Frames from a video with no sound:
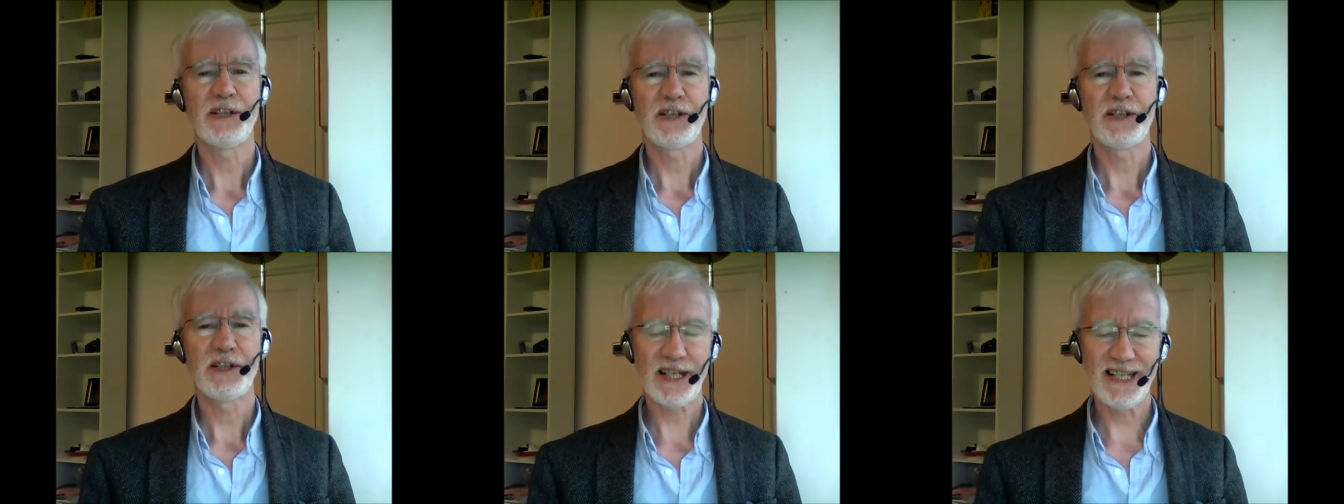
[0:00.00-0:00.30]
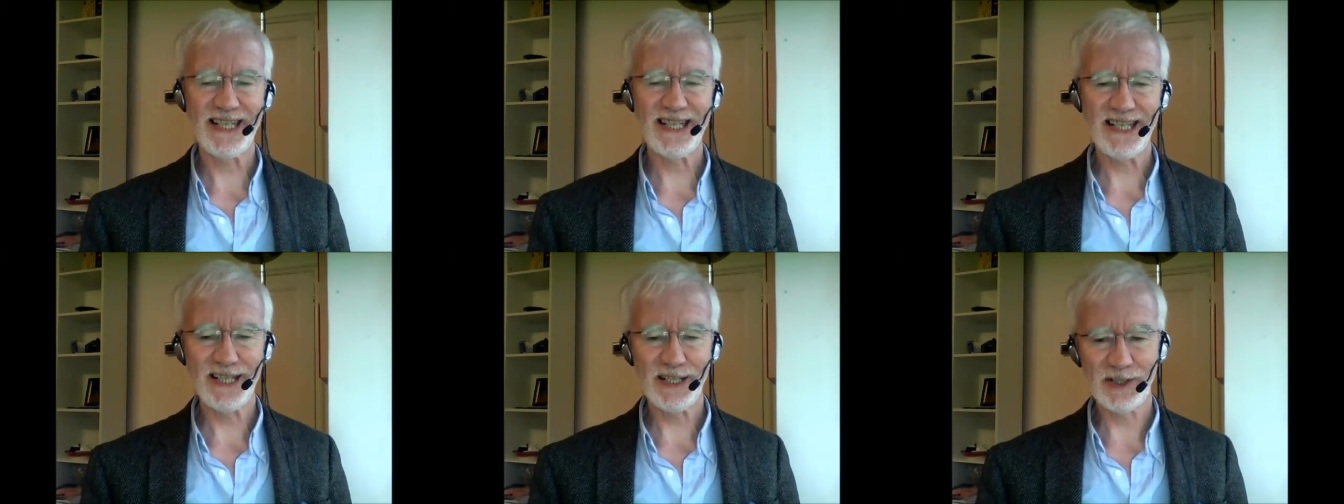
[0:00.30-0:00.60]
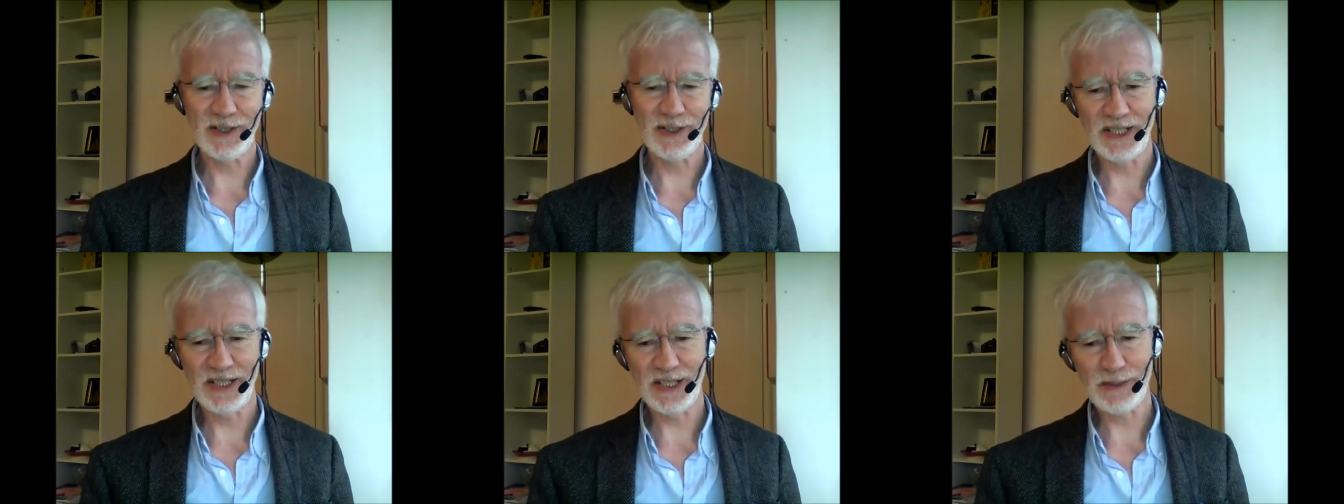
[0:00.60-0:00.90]
clear
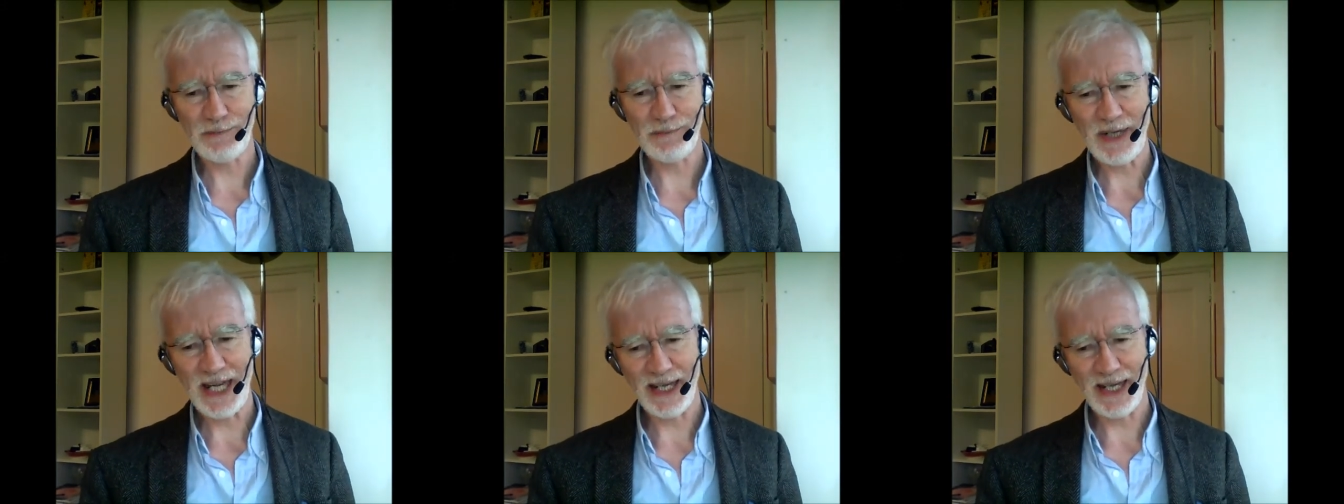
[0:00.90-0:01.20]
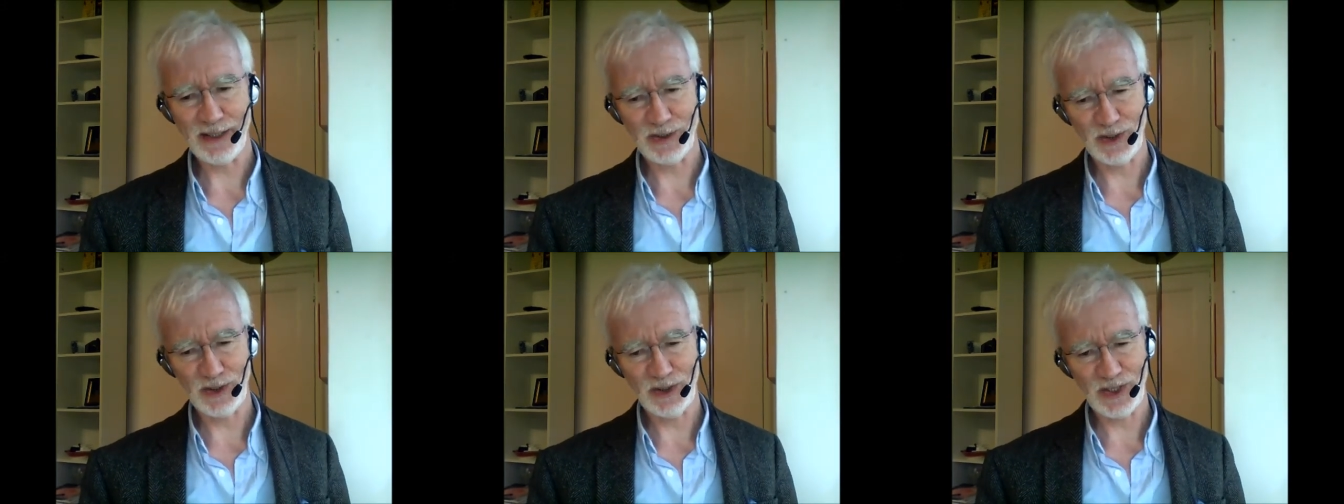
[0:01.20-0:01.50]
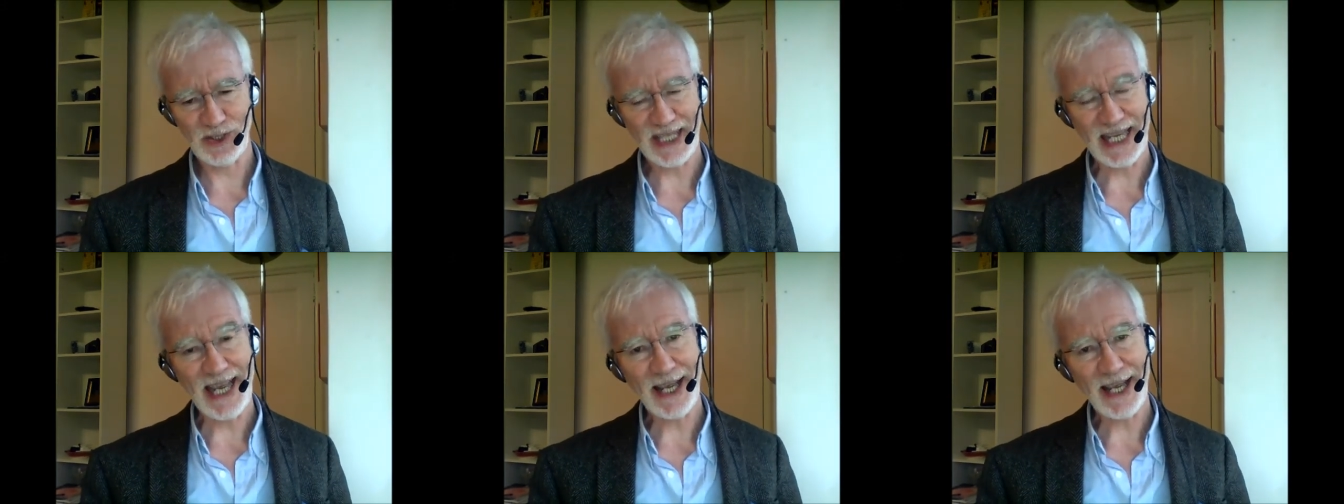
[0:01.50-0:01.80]
these
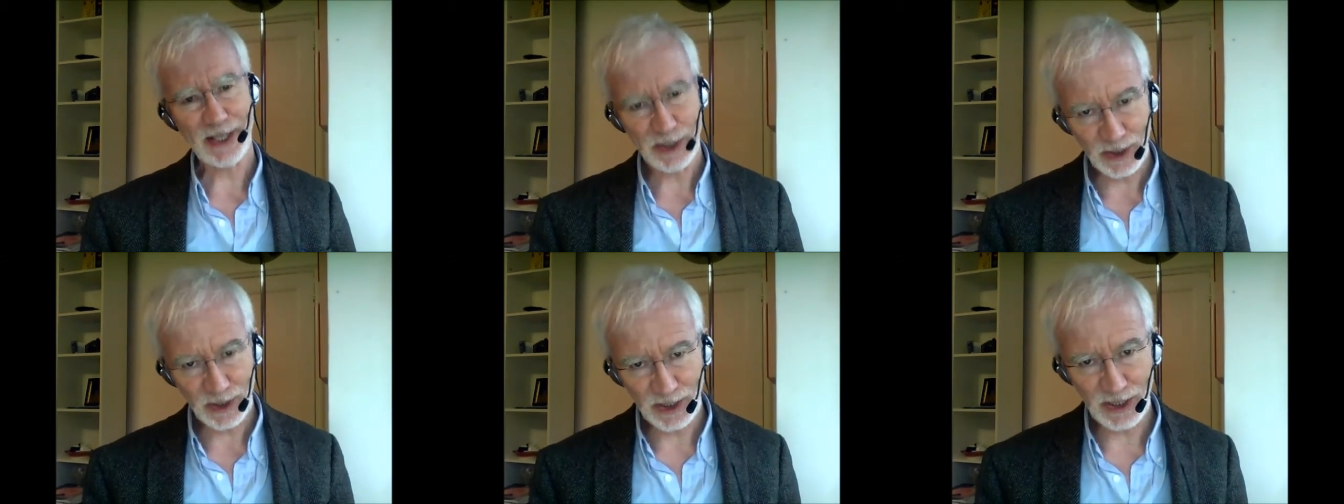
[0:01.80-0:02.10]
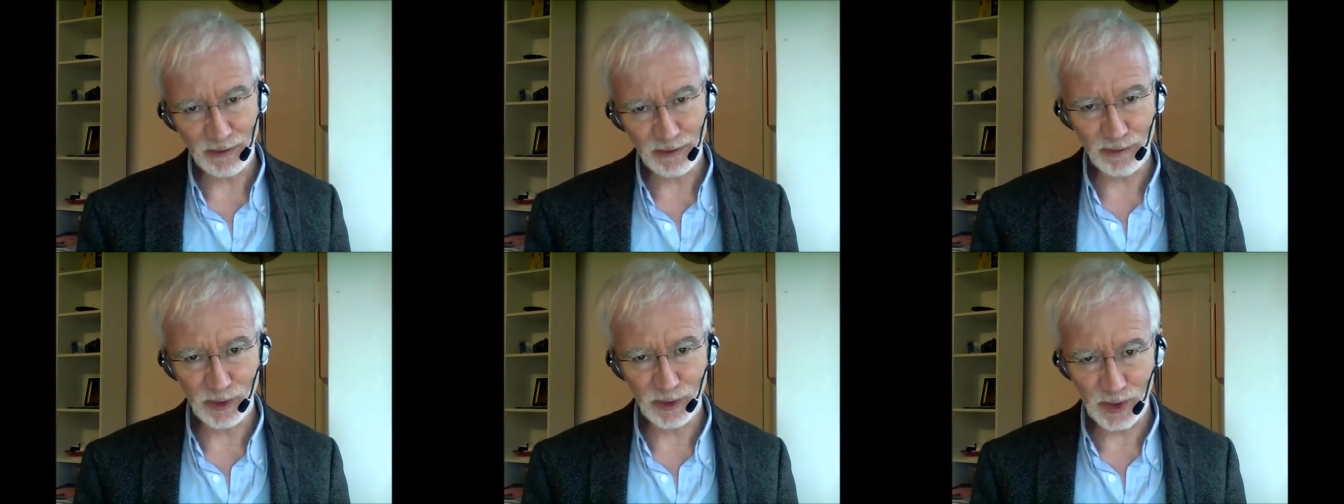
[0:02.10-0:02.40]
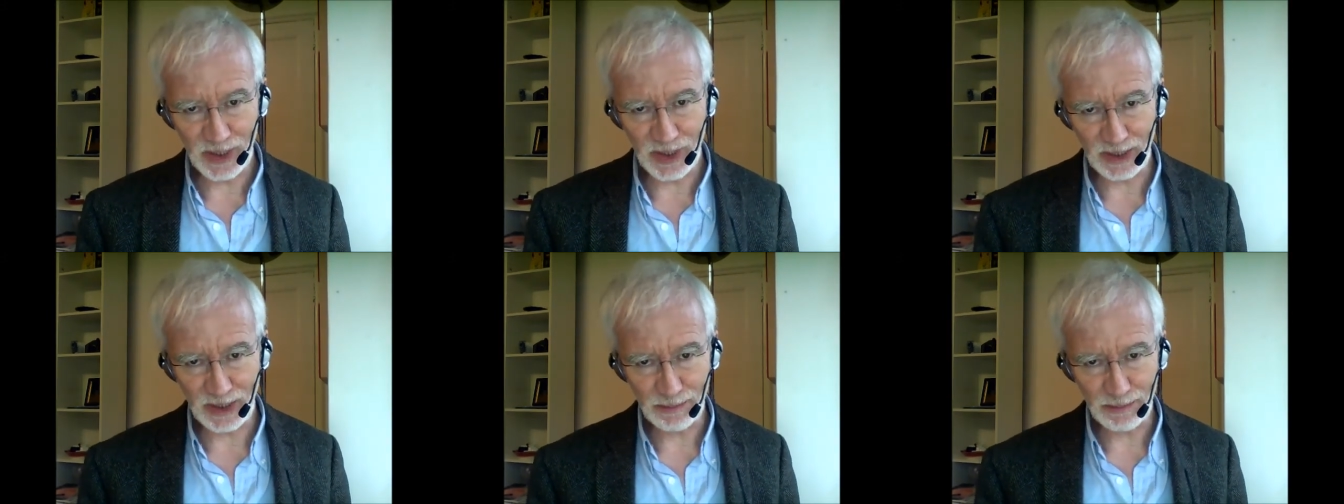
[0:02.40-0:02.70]
patterns at an even
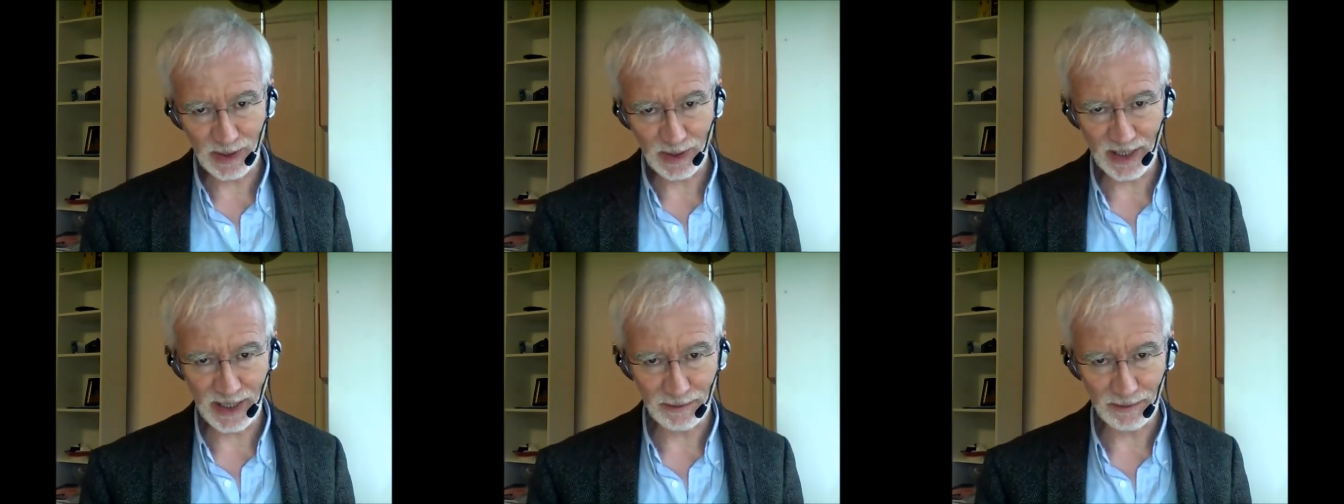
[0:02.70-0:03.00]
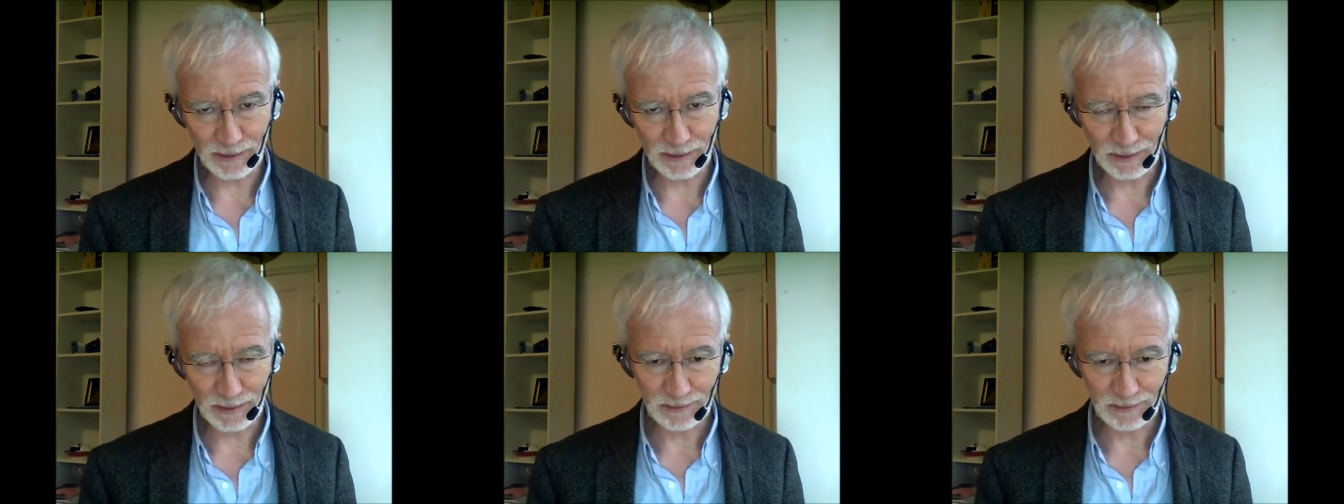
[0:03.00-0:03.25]
deeper level.